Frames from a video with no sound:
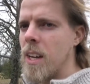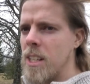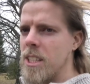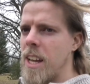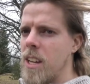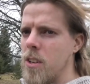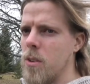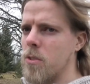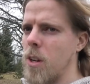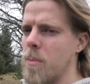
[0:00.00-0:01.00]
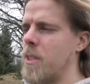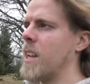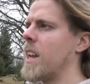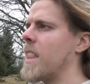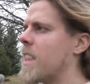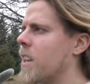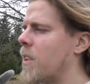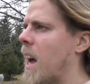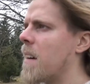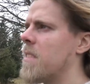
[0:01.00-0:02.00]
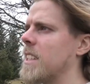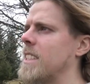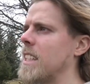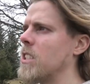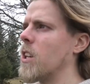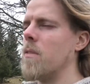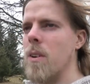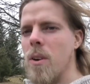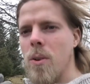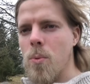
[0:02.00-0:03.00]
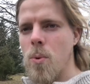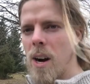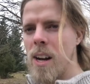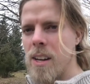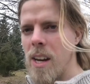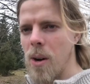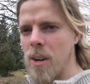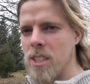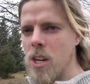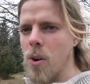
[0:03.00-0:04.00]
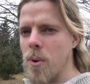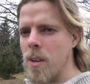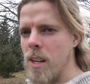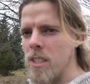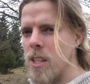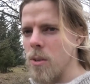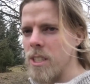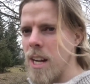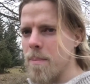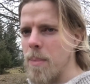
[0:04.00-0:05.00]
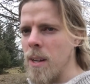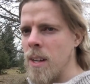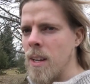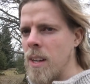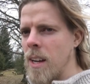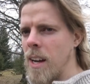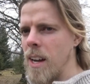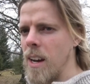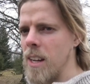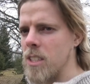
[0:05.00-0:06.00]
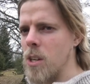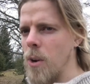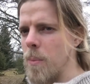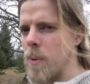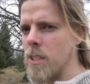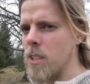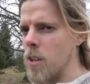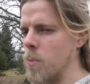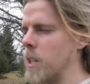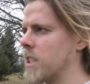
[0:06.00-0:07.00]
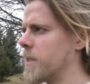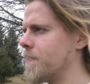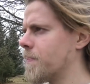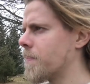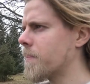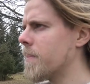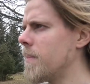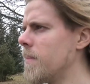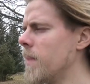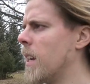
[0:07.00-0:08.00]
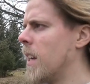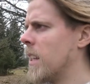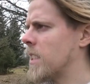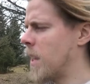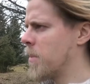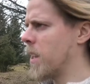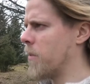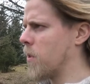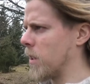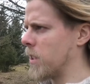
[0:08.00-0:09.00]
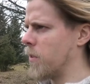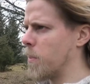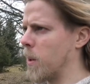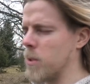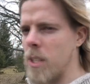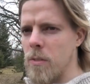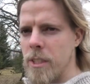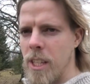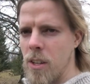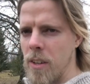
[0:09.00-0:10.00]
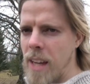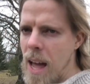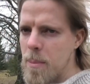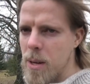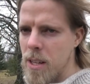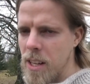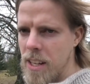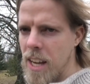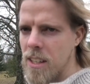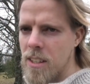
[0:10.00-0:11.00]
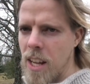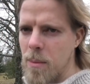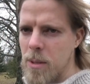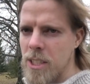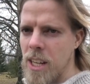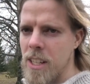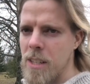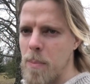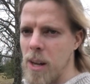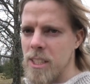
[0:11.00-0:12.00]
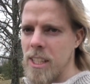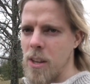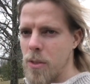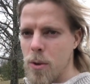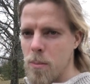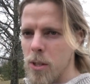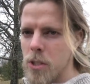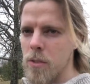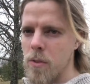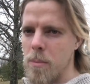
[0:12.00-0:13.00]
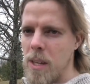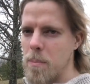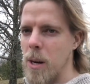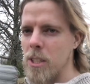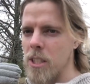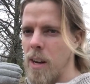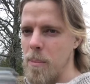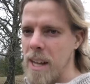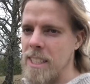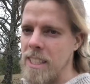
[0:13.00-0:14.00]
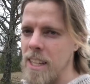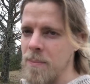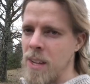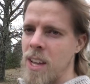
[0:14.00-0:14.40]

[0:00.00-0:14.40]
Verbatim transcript: Each day you do something and then you have that sense of, wow, now let's go, let's go champ, uh, let's go upwards and onwards. Same thing of course if you're posting physique on Gab and get 10% plus in Thumos from me personally blessed.